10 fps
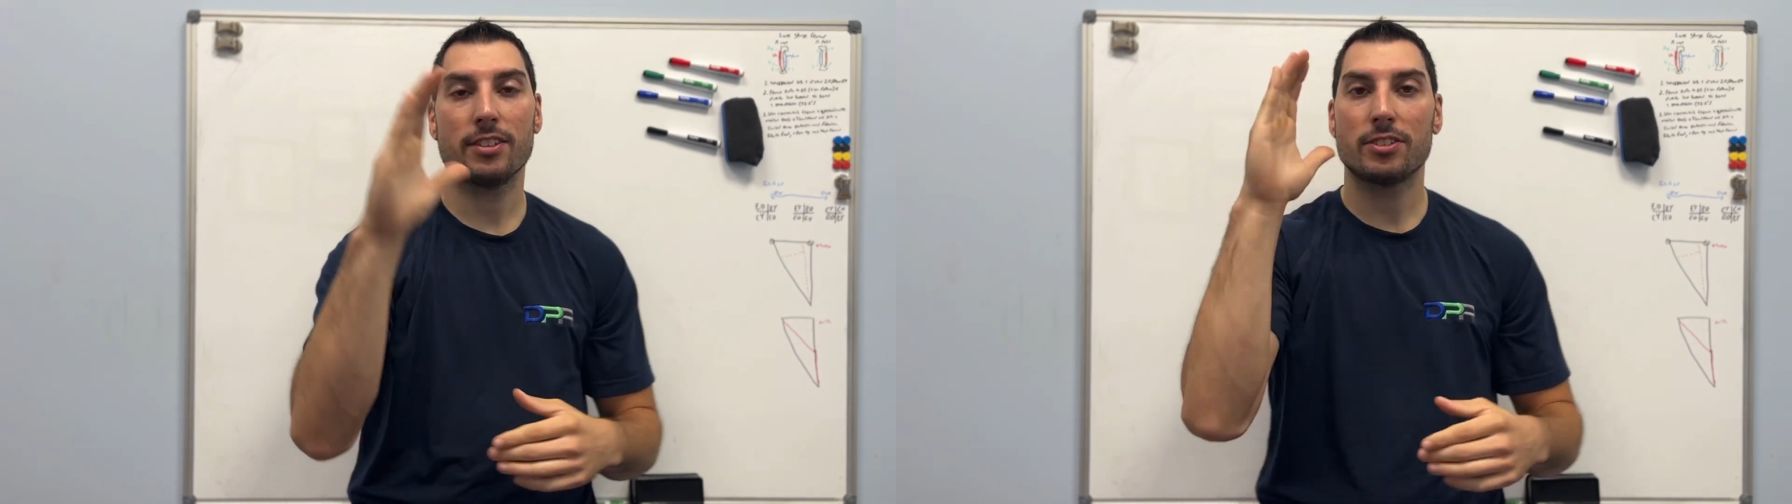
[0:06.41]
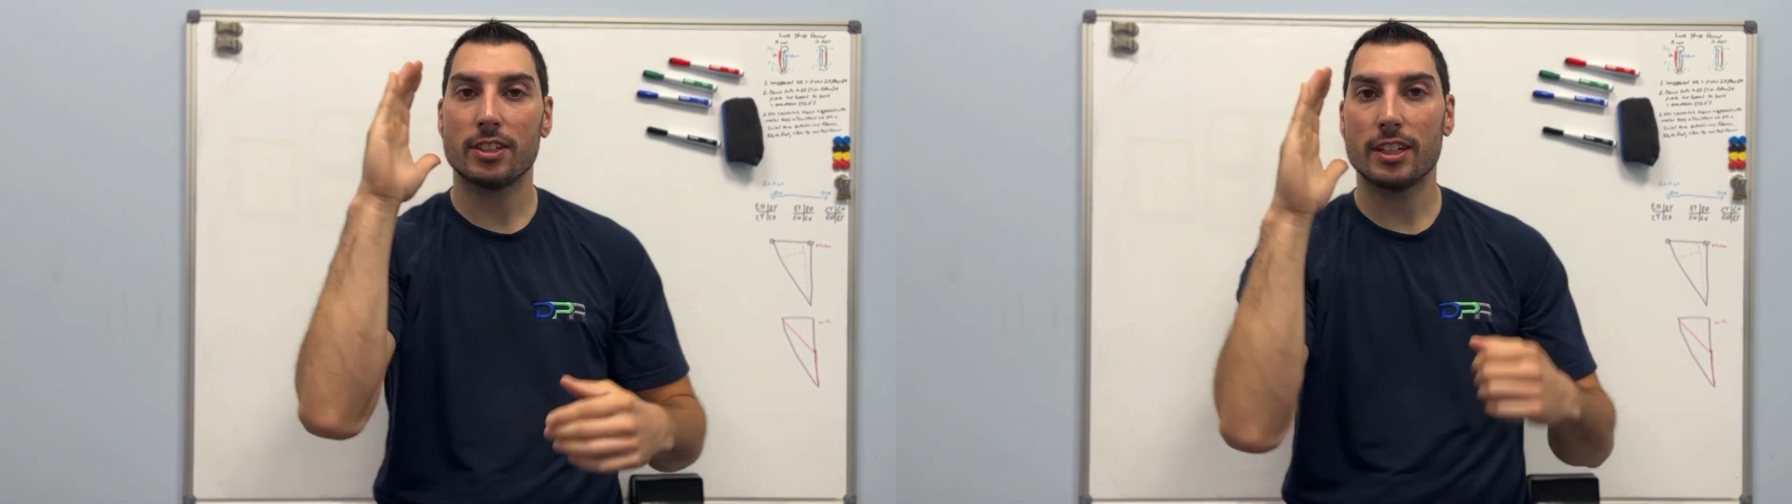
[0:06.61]

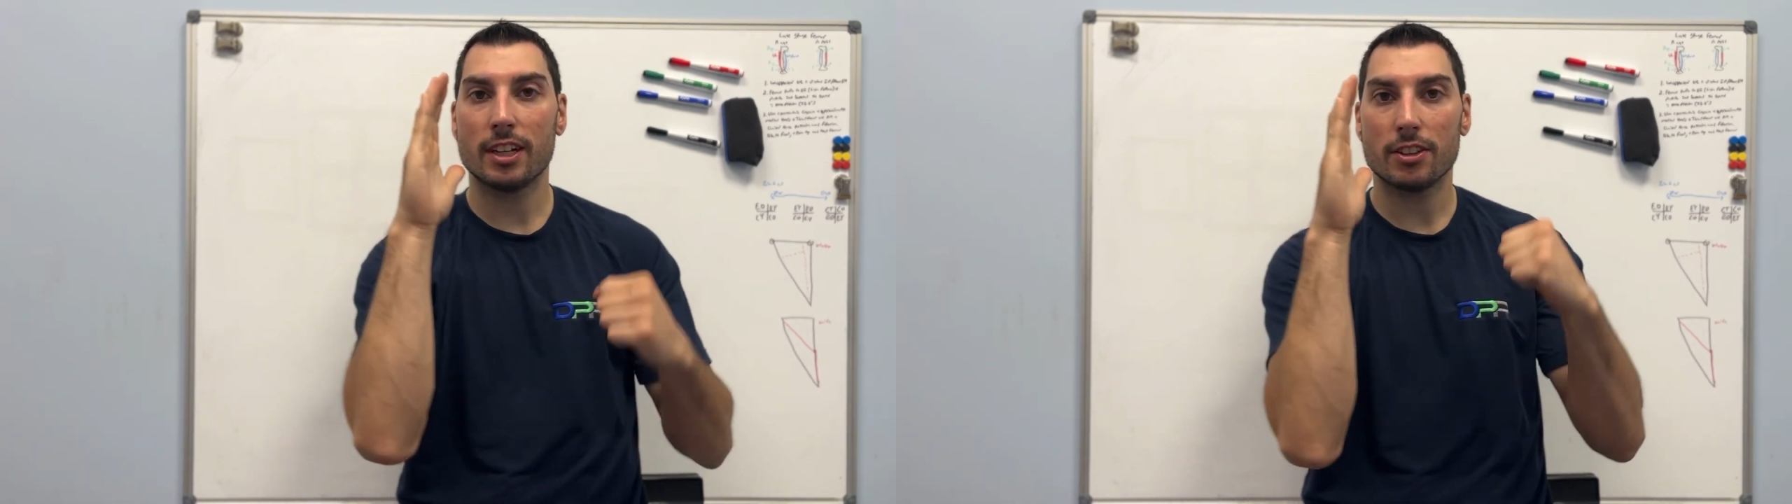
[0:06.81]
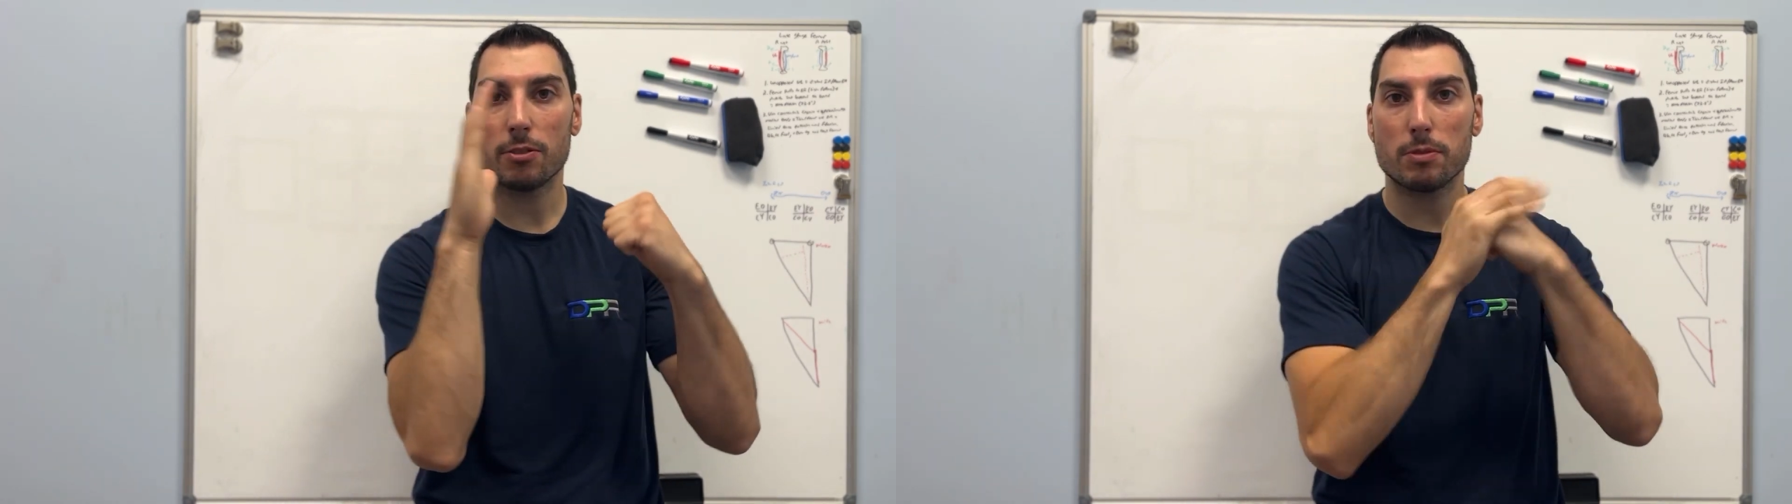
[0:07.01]
sitting
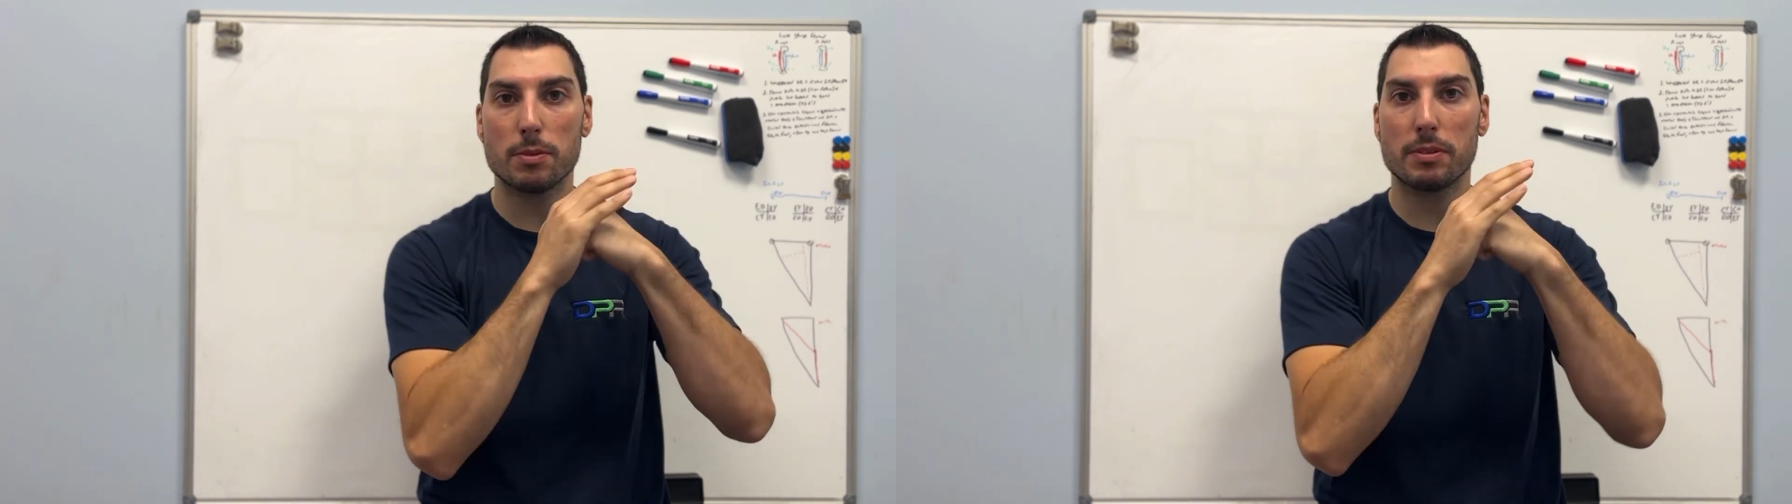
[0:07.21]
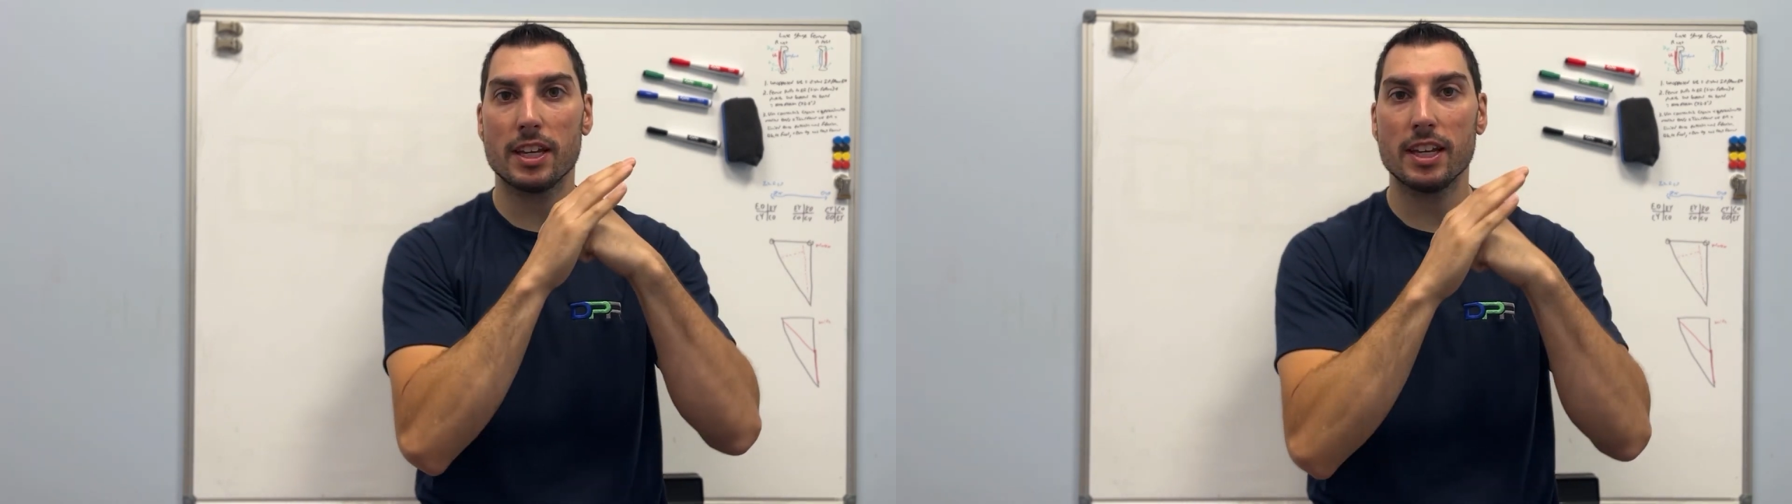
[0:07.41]
on the
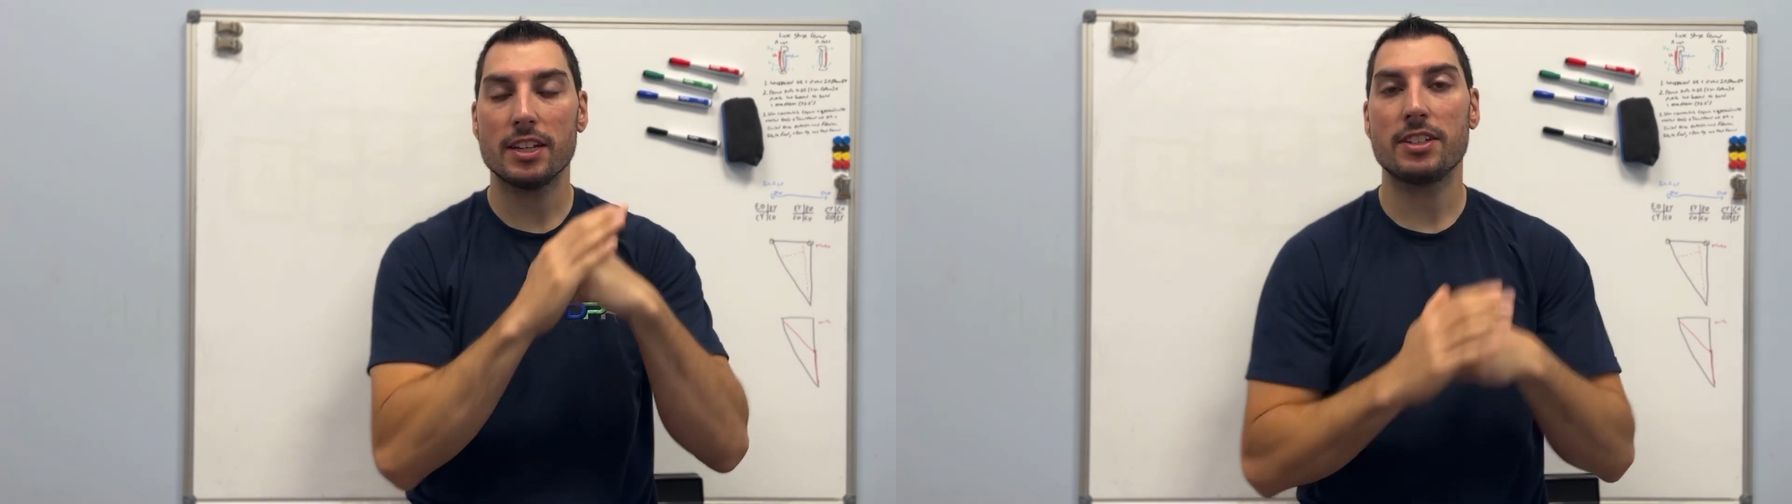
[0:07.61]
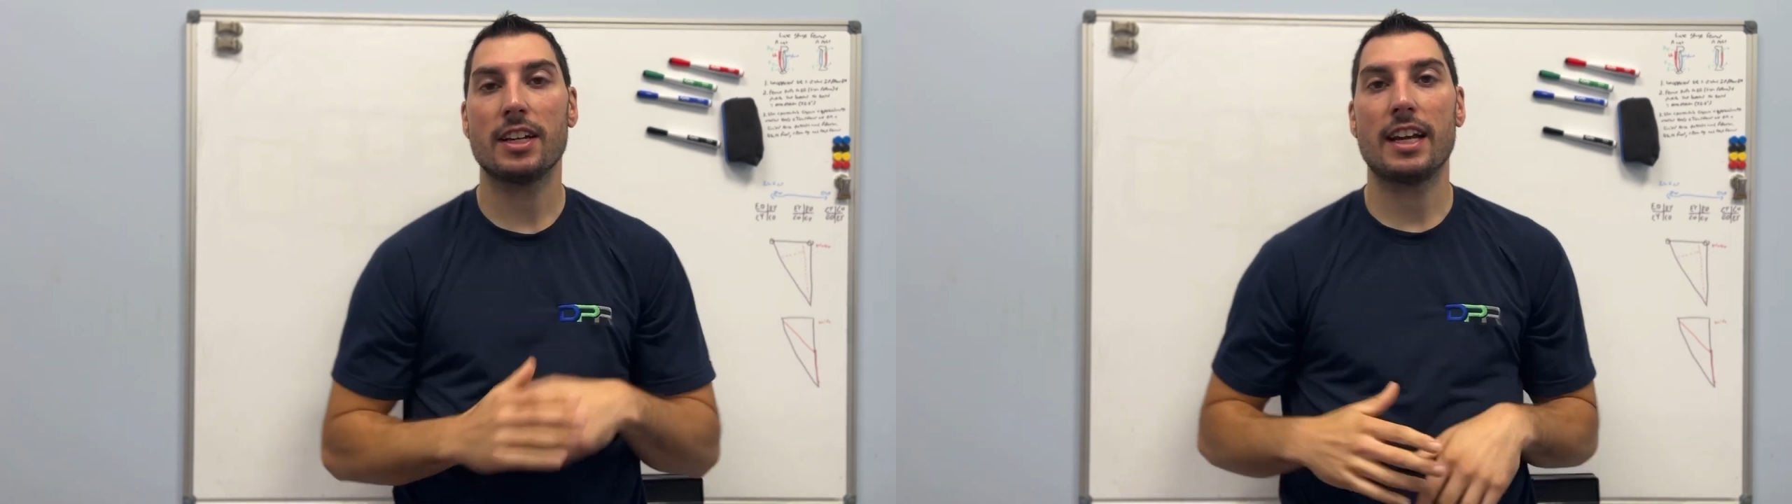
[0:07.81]
rib cage